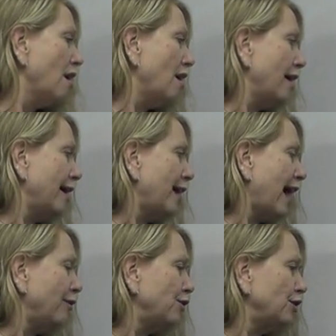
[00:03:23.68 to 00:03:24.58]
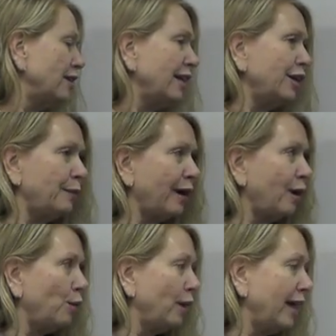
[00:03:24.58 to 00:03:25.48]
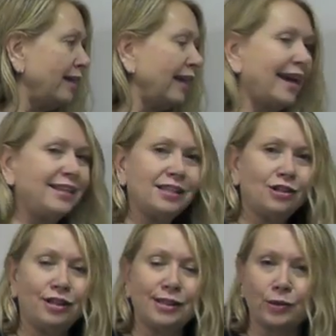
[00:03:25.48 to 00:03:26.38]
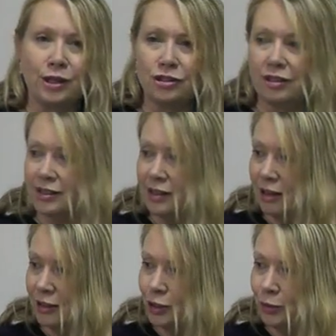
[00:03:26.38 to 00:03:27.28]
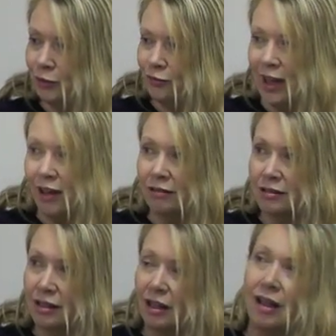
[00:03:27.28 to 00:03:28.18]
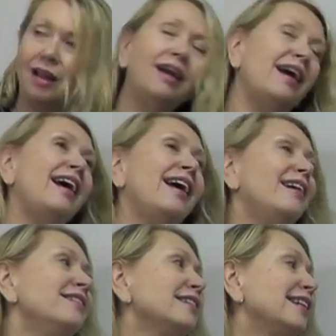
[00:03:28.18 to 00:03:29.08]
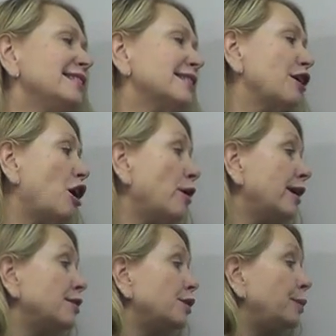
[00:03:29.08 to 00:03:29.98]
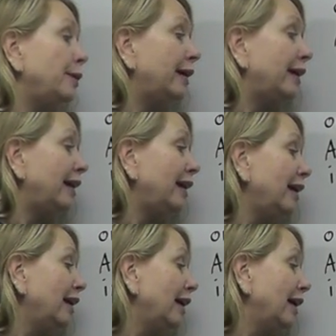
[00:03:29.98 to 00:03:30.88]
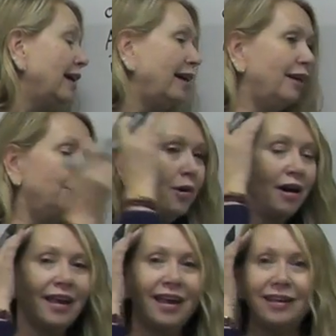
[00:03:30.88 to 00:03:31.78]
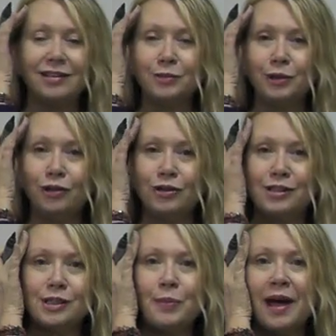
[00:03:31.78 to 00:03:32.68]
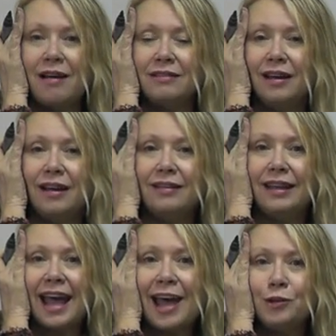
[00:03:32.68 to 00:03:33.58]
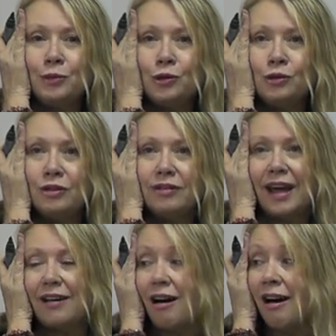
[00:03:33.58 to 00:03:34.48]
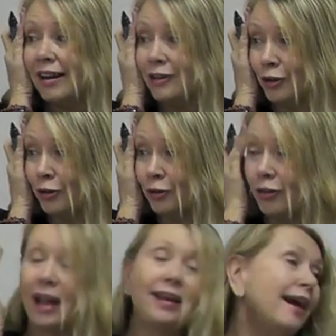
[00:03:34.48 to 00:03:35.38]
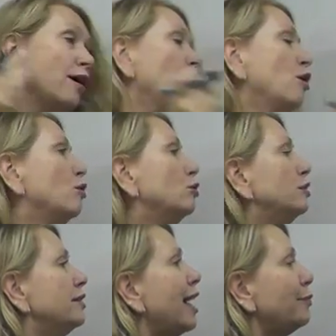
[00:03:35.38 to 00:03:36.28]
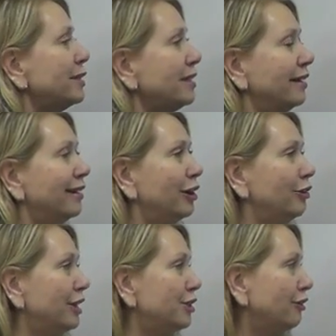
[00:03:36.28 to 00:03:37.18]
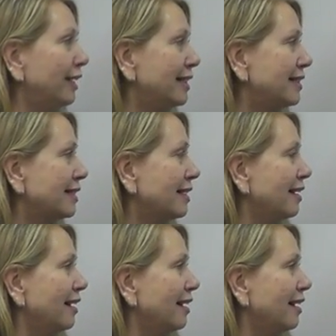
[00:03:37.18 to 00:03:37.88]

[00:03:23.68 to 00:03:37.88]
I have to think about where the answer to this question is likely to be found, and it's going to be in my head because it's about the animal that I know and how old that particular creature is.